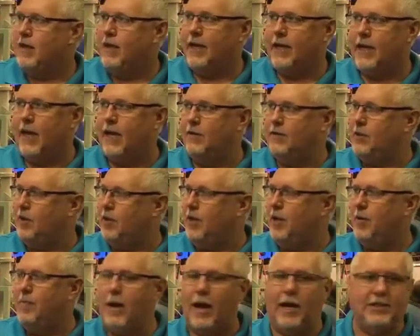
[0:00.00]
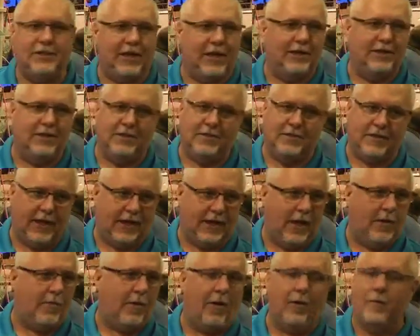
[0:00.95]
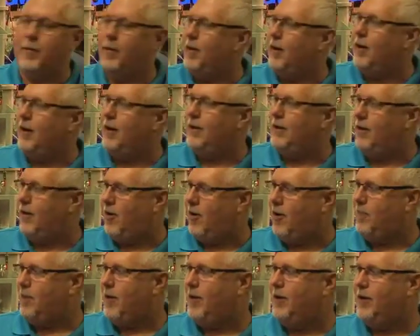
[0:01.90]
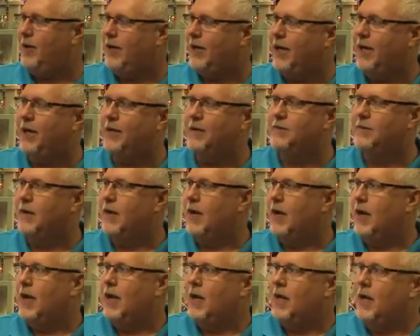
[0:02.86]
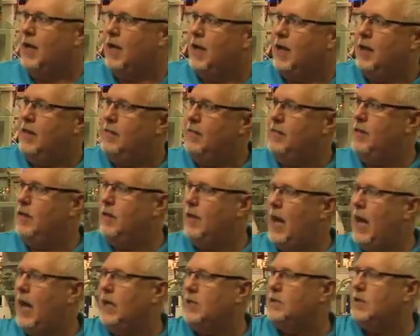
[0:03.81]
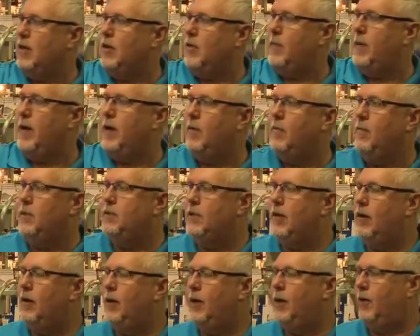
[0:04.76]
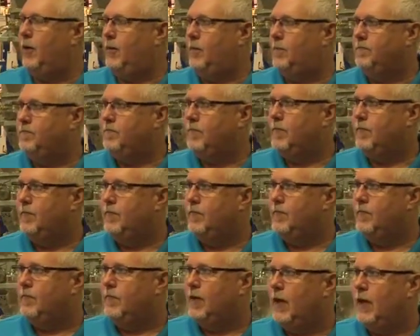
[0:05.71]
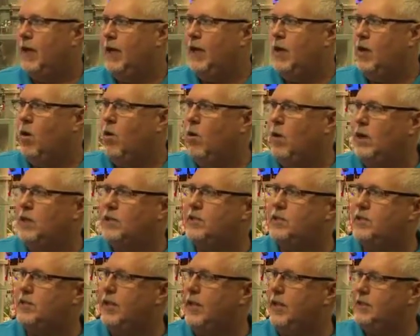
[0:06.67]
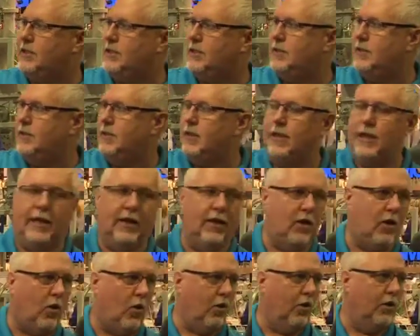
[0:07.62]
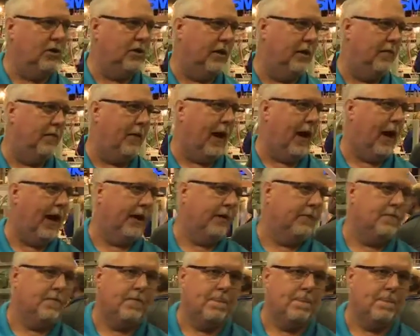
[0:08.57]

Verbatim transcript: again, cleaner bag changes, I keep harping on it, I'll harp on it again the last little bit of material always sits in the corners of the bag.